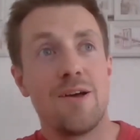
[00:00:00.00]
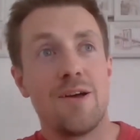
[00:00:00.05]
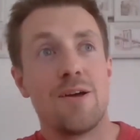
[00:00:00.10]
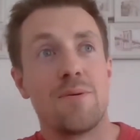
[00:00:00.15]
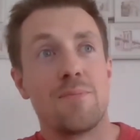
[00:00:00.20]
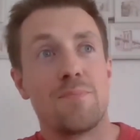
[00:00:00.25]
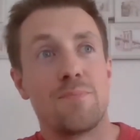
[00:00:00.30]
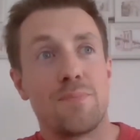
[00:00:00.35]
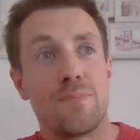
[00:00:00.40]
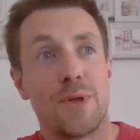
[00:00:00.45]

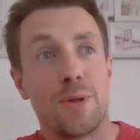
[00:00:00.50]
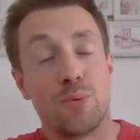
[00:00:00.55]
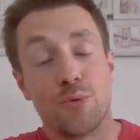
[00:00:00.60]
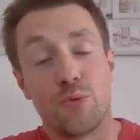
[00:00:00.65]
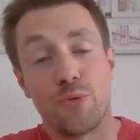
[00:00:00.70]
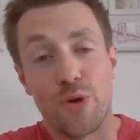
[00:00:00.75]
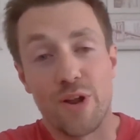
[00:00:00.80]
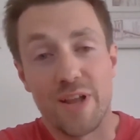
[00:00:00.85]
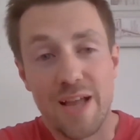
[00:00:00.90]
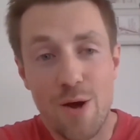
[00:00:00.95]
people would
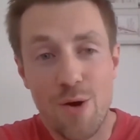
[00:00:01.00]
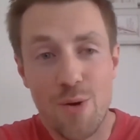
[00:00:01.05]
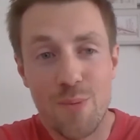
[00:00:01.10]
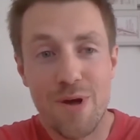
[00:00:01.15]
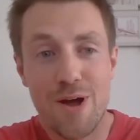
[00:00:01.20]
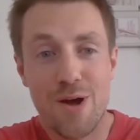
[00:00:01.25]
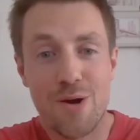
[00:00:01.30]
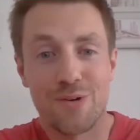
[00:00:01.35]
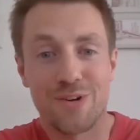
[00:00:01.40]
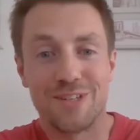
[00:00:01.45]
freak out
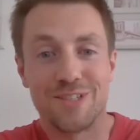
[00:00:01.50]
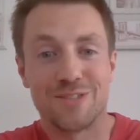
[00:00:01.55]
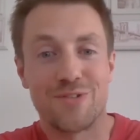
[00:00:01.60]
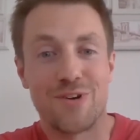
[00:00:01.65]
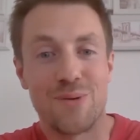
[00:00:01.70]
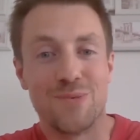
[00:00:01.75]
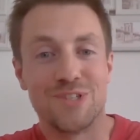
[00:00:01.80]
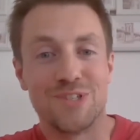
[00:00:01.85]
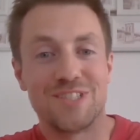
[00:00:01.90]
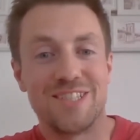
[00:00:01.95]
about. It's
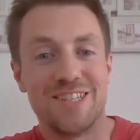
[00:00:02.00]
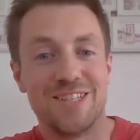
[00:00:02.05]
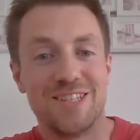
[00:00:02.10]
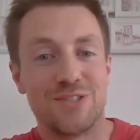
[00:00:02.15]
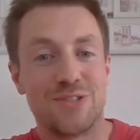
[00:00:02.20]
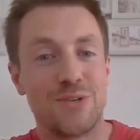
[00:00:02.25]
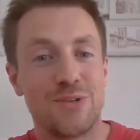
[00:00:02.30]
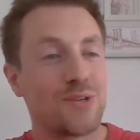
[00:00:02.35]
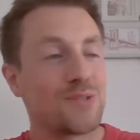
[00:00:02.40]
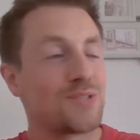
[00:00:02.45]
very much seen as
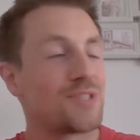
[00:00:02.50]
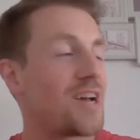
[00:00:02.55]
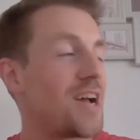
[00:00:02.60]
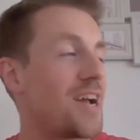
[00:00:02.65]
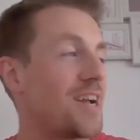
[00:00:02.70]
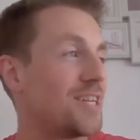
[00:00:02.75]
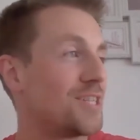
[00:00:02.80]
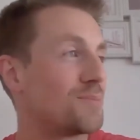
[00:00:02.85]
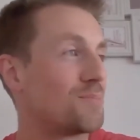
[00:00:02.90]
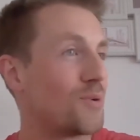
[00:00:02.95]

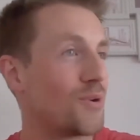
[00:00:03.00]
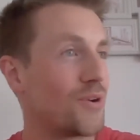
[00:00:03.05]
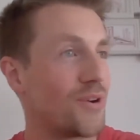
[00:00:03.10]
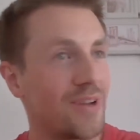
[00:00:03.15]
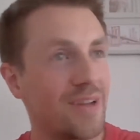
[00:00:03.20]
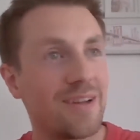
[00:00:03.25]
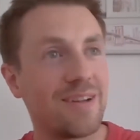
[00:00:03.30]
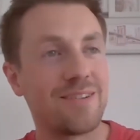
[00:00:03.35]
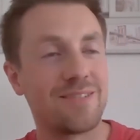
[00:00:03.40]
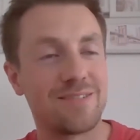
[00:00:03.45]
pseudoscience, but
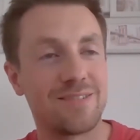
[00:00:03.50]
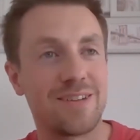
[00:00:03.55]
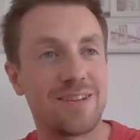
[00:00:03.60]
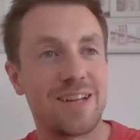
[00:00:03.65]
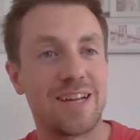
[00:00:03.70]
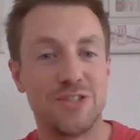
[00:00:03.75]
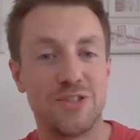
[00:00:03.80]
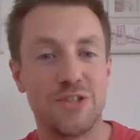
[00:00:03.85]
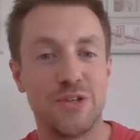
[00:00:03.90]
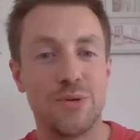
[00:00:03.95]

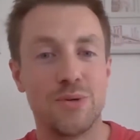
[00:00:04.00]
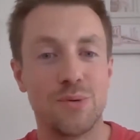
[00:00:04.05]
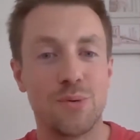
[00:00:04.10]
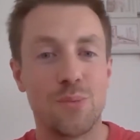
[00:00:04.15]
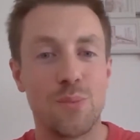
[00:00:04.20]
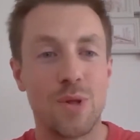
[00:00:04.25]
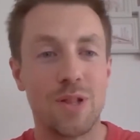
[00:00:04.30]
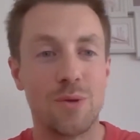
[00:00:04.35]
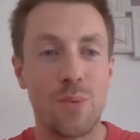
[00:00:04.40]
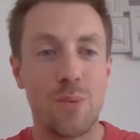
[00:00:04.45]
as you are
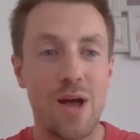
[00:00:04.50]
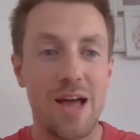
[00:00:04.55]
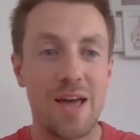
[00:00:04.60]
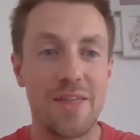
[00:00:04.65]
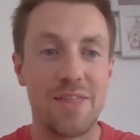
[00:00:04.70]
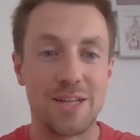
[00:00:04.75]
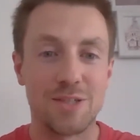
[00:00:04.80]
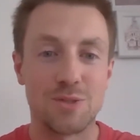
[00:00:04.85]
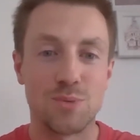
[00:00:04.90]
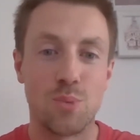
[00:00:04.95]
well aware,
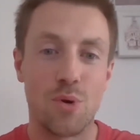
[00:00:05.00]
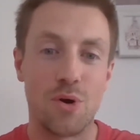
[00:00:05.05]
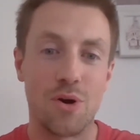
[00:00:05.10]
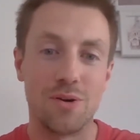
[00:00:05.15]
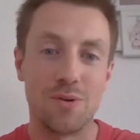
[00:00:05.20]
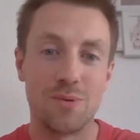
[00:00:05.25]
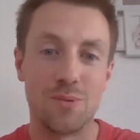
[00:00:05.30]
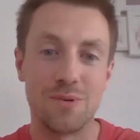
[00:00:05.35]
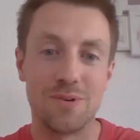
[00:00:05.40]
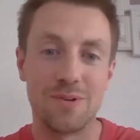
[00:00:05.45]
that's what
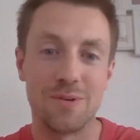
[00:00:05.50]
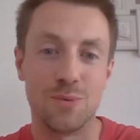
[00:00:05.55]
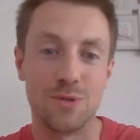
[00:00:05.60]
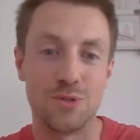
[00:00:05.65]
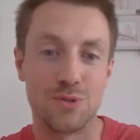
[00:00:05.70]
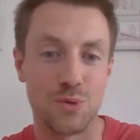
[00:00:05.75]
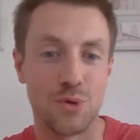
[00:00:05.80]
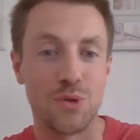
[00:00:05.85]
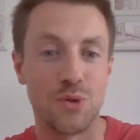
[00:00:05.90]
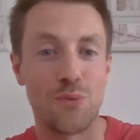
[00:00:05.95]

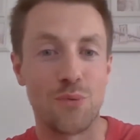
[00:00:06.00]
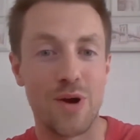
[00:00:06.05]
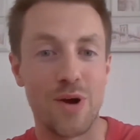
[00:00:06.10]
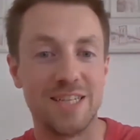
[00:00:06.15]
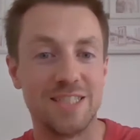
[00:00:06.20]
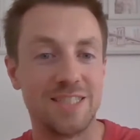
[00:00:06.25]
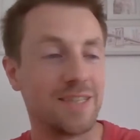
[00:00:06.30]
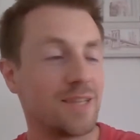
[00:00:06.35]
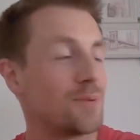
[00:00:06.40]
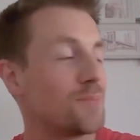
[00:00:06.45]
was all the
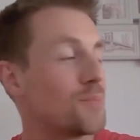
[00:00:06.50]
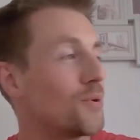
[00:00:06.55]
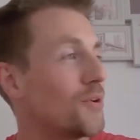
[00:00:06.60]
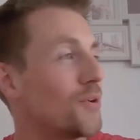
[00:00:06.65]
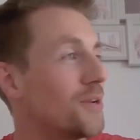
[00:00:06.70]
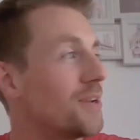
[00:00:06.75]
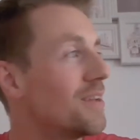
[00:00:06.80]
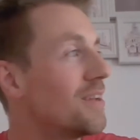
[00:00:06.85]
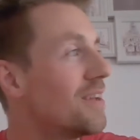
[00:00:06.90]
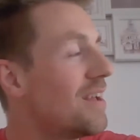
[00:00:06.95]
rage at the
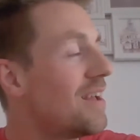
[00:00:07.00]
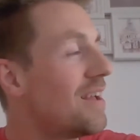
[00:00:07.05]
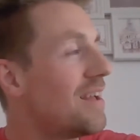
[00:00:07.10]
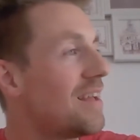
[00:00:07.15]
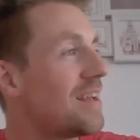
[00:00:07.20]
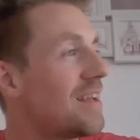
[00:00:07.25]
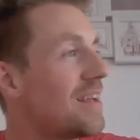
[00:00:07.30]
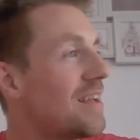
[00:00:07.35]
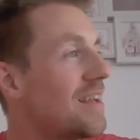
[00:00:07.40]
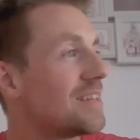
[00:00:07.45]
point.
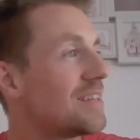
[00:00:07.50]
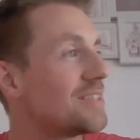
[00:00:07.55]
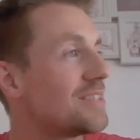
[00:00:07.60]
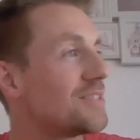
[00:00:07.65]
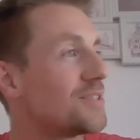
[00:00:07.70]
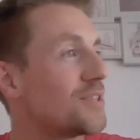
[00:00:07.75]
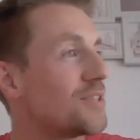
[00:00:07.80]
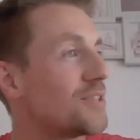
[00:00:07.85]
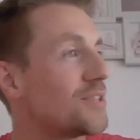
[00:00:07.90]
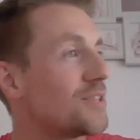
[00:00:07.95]

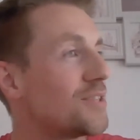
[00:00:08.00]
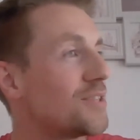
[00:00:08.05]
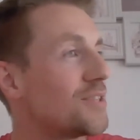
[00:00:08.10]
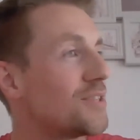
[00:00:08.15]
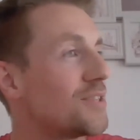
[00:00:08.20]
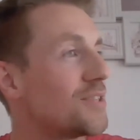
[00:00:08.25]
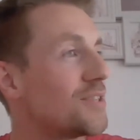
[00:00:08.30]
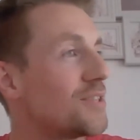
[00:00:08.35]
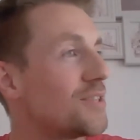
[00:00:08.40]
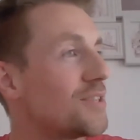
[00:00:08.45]

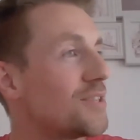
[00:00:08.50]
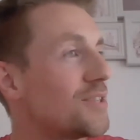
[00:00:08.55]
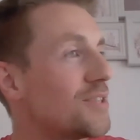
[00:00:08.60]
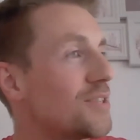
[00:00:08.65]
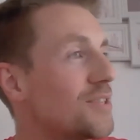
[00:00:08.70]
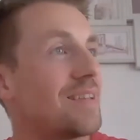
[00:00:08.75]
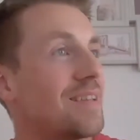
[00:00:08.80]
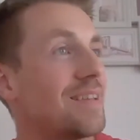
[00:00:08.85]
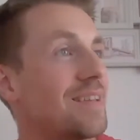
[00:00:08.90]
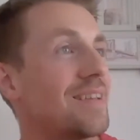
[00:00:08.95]
So
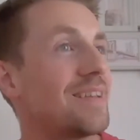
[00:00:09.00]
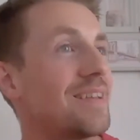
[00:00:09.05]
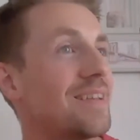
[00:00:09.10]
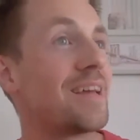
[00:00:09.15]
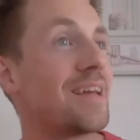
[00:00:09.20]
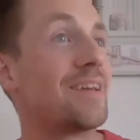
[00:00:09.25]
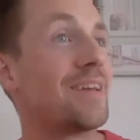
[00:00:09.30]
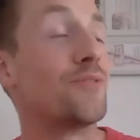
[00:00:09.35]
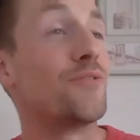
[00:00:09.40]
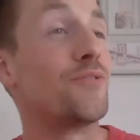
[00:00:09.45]

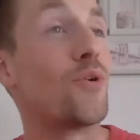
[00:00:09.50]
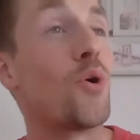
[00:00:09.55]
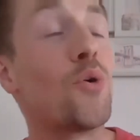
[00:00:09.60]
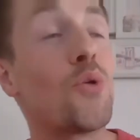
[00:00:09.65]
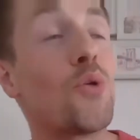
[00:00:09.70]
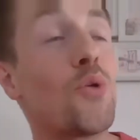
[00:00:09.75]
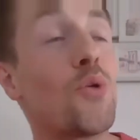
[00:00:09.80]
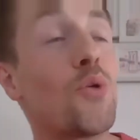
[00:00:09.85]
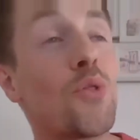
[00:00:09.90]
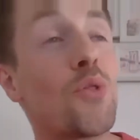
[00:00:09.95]

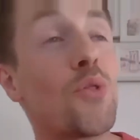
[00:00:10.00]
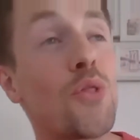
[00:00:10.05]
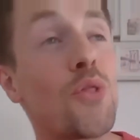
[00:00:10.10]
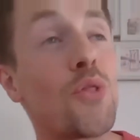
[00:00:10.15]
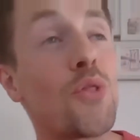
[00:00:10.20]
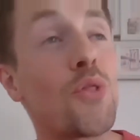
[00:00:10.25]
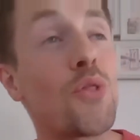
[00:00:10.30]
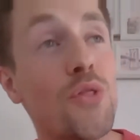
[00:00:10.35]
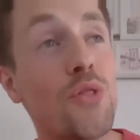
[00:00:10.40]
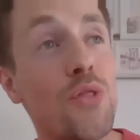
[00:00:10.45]
although
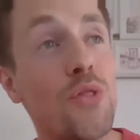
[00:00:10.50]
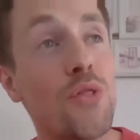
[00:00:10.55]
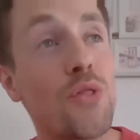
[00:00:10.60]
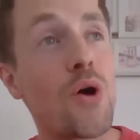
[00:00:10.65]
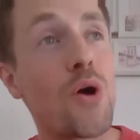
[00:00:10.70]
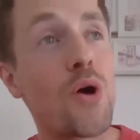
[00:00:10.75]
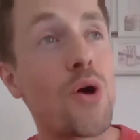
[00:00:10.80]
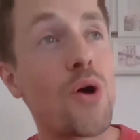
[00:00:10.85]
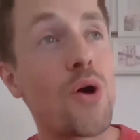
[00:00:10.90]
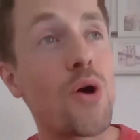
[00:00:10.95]

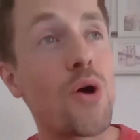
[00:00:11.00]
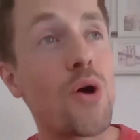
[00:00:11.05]
I was